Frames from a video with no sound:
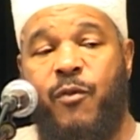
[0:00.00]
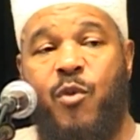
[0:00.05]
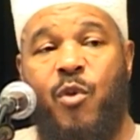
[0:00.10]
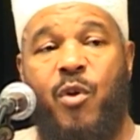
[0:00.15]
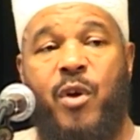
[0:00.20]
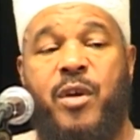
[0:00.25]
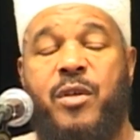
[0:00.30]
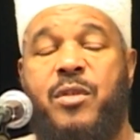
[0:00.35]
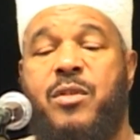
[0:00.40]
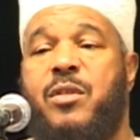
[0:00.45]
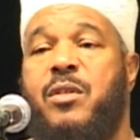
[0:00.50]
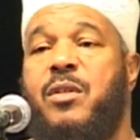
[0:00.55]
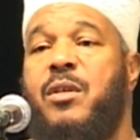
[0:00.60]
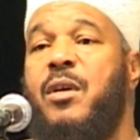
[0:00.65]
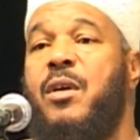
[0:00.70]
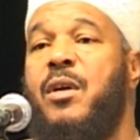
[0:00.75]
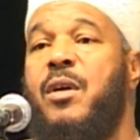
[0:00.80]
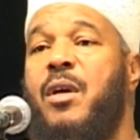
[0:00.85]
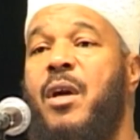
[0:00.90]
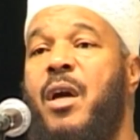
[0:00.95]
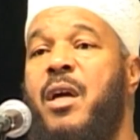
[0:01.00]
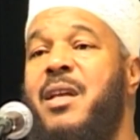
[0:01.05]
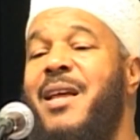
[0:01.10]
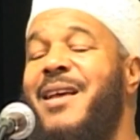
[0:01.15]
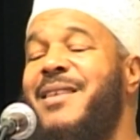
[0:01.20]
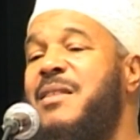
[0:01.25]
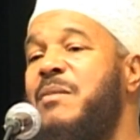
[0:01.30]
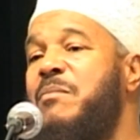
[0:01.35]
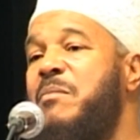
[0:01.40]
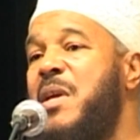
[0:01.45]
course, it
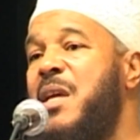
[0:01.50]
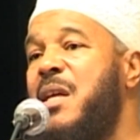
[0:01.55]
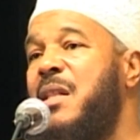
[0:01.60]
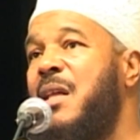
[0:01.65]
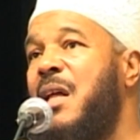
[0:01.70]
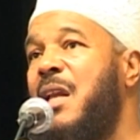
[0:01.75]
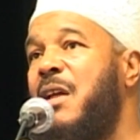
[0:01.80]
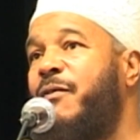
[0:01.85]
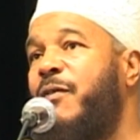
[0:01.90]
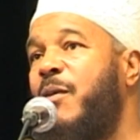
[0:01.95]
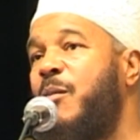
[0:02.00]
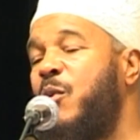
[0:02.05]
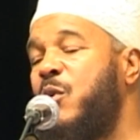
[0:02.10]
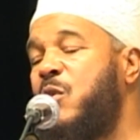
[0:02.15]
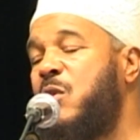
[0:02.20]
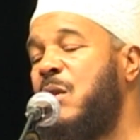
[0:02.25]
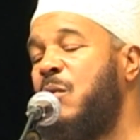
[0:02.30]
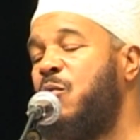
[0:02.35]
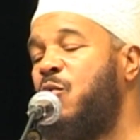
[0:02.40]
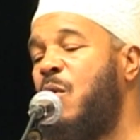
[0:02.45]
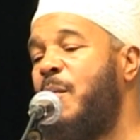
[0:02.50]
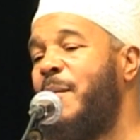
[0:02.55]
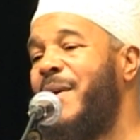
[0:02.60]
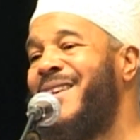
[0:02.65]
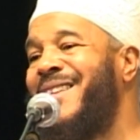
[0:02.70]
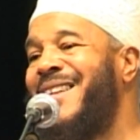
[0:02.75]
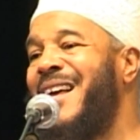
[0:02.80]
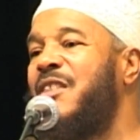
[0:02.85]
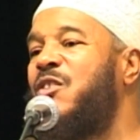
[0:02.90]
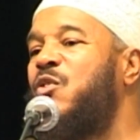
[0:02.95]
doesn't mean that if a Muslim
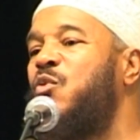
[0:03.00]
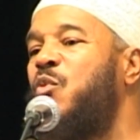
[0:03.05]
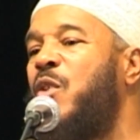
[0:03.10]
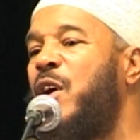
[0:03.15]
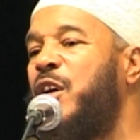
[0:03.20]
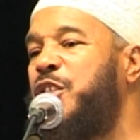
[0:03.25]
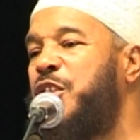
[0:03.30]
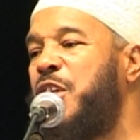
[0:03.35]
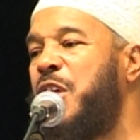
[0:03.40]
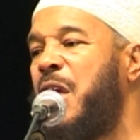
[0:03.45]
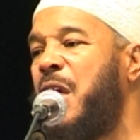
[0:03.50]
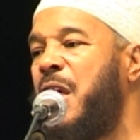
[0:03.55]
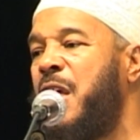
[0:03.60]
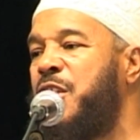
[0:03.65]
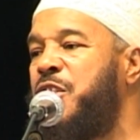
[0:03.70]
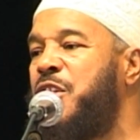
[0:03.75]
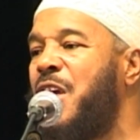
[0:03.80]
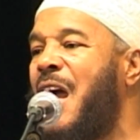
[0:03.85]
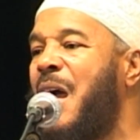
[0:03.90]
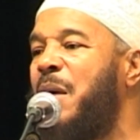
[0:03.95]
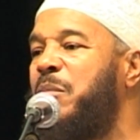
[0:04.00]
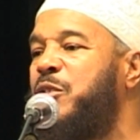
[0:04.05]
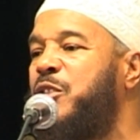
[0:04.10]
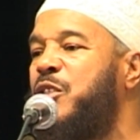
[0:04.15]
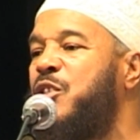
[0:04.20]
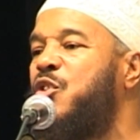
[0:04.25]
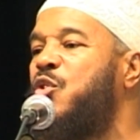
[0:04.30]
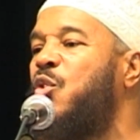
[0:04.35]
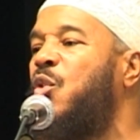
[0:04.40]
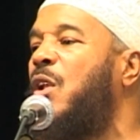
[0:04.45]
woman doesn't wear hijab,
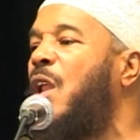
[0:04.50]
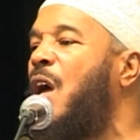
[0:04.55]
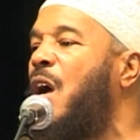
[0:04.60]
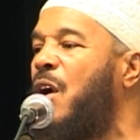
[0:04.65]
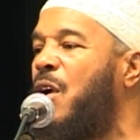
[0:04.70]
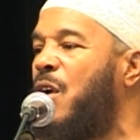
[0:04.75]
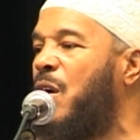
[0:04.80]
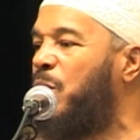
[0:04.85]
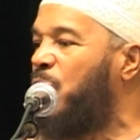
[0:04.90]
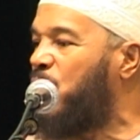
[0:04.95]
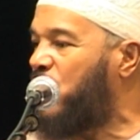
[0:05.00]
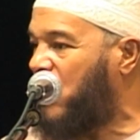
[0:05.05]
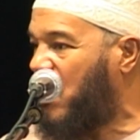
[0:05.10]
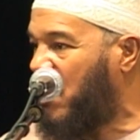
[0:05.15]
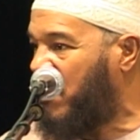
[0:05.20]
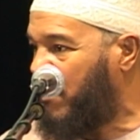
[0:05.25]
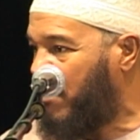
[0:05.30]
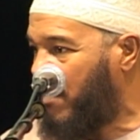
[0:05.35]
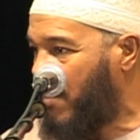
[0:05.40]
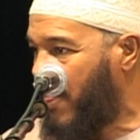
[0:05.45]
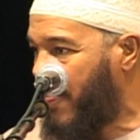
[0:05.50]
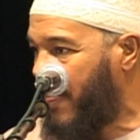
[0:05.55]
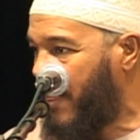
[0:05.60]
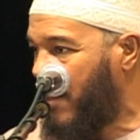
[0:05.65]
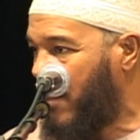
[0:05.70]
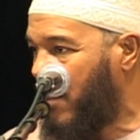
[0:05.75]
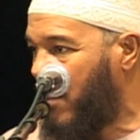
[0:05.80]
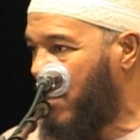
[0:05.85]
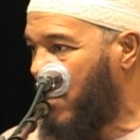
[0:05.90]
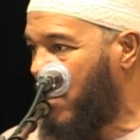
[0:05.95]
she's no longer a Muslim,
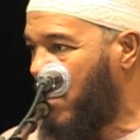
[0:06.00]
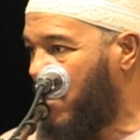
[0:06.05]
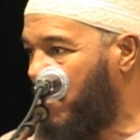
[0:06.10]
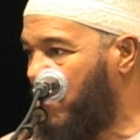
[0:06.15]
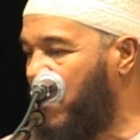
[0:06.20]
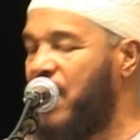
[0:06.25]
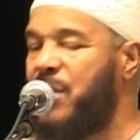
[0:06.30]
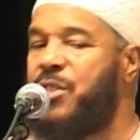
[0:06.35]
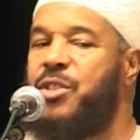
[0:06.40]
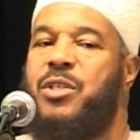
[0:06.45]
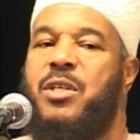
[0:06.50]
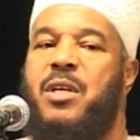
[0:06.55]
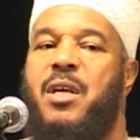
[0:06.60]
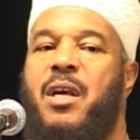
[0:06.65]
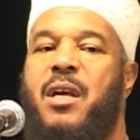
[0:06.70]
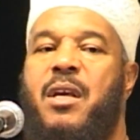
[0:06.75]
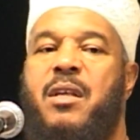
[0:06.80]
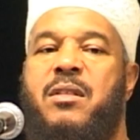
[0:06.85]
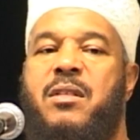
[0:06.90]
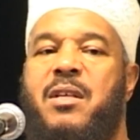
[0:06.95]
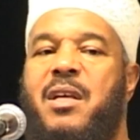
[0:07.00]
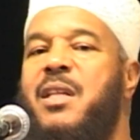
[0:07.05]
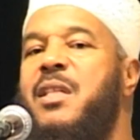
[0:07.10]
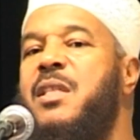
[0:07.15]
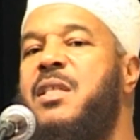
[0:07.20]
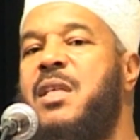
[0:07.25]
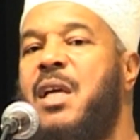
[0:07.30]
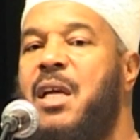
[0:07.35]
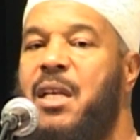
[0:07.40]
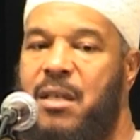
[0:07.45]
but she is in
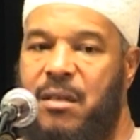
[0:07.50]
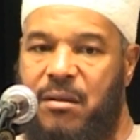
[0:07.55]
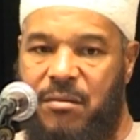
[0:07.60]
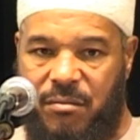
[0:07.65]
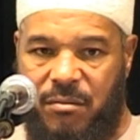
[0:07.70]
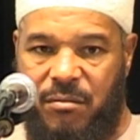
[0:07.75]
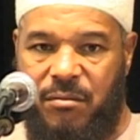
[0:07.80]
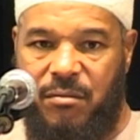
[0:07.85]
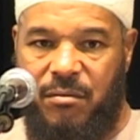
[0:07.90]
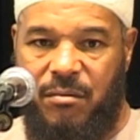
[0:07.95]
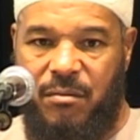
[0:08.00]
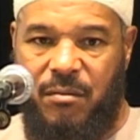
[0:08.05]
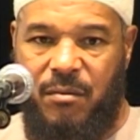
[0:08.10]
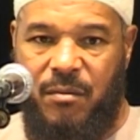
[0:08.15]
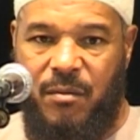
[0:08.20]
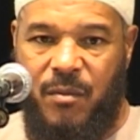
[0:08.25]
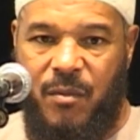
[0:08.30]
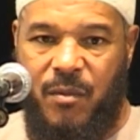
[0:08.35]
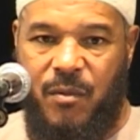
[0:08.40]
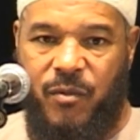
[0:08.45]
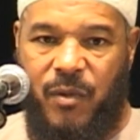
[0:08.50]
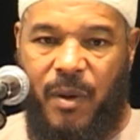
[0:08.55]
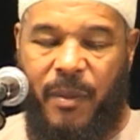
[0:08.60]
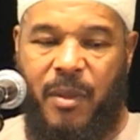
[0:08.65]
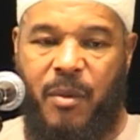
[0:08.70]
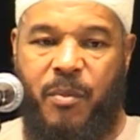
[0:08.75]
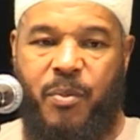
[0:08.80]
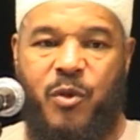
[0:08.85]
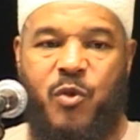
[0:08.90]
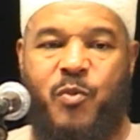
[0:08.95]
sin. From
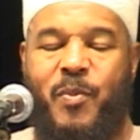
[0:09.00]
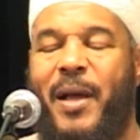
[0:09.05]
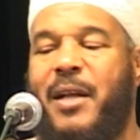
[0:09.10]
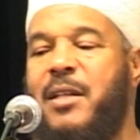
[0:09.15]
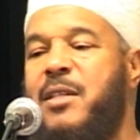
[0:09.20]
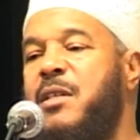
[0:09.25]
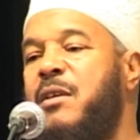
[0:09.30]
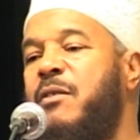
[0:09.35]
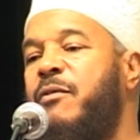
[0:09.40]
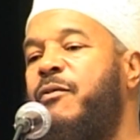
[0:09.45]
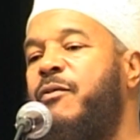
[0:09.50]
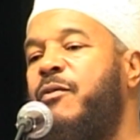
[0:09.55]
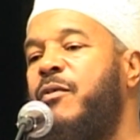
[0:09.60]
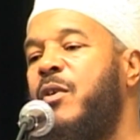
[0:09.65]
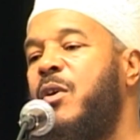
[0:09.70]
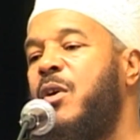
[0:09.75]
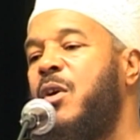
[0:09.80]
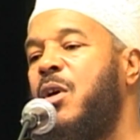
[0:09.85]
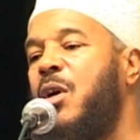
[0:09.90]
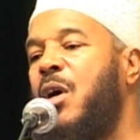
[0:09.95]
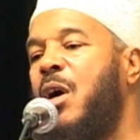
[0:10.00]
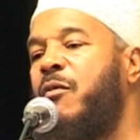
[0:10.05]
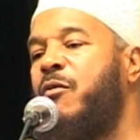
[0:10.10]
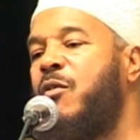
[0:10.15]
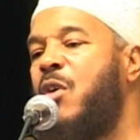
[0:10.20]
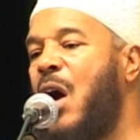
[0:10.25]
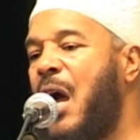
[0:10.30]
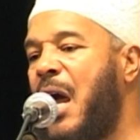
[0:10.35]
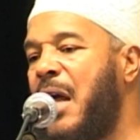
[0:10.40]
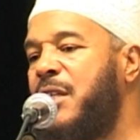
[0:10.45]
the perspective of
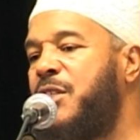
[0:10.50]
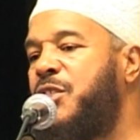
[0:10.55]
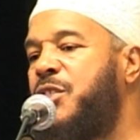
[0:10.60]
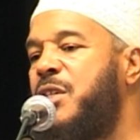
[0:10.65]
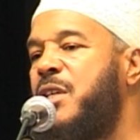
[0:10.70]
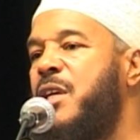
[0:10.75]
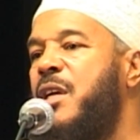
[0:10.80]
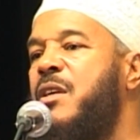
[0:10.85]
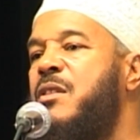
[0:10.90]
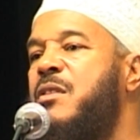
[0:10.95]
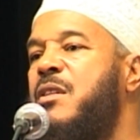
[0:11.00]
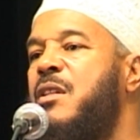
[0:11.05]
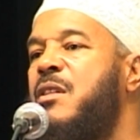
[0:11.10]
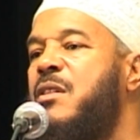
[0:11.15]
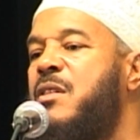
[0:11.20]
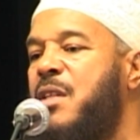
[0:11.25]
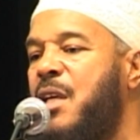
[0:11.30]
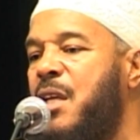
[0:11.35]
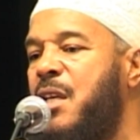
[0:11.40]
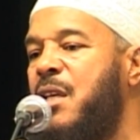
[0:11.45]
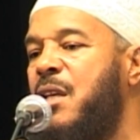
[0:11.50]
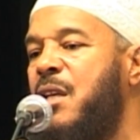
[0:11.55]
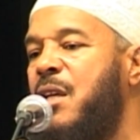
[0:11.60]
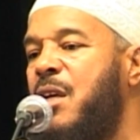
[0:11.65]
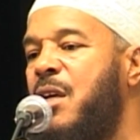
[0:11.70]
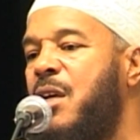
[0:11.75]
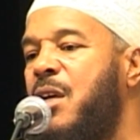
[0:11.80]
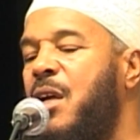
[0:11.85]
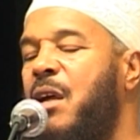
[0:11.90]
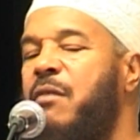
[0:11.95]
God, she is in sin
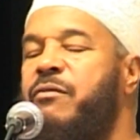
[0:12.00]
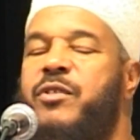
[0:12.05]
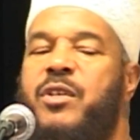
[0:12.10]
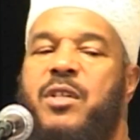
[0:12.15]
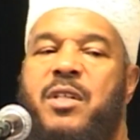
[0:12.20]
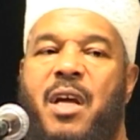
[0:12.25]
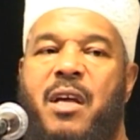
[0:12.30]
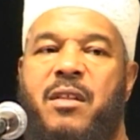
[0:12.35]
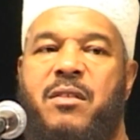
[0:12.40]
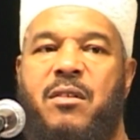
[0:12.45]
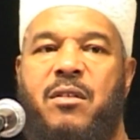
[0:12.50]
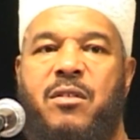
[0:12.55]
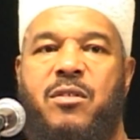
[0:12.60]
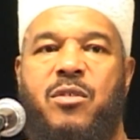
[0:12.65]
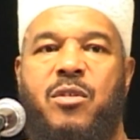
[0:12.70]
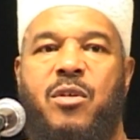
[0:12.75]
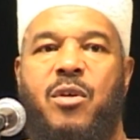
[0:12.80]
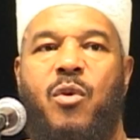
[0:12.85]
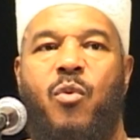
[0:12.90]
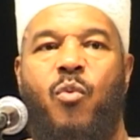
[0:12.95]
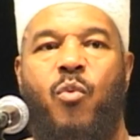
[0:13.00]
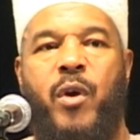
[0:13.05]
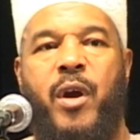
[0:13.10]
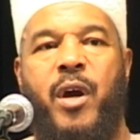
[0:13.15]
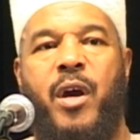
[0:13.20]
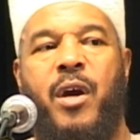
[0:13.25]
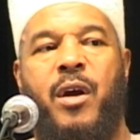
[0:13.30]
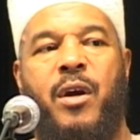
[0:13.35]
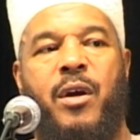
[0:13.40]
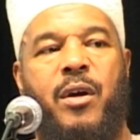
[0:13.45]
if she doesn't
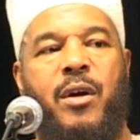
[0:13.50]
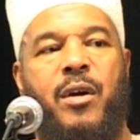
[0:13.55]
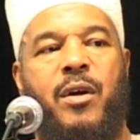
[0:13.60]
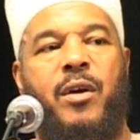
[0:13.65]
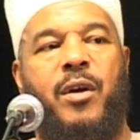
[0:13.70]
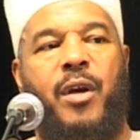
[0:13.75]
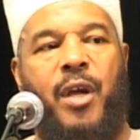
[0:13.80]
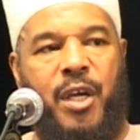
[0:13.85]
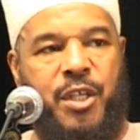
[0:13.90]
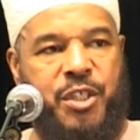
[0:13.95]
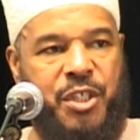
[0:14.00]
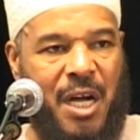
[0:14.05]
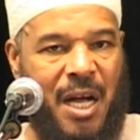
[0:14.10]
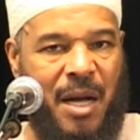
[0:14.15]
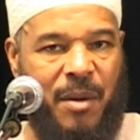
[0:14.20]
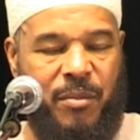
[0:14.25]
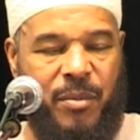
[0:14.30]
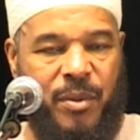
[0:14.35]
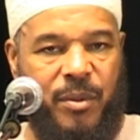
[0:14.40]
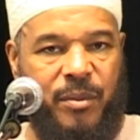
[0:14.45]
wear hijab.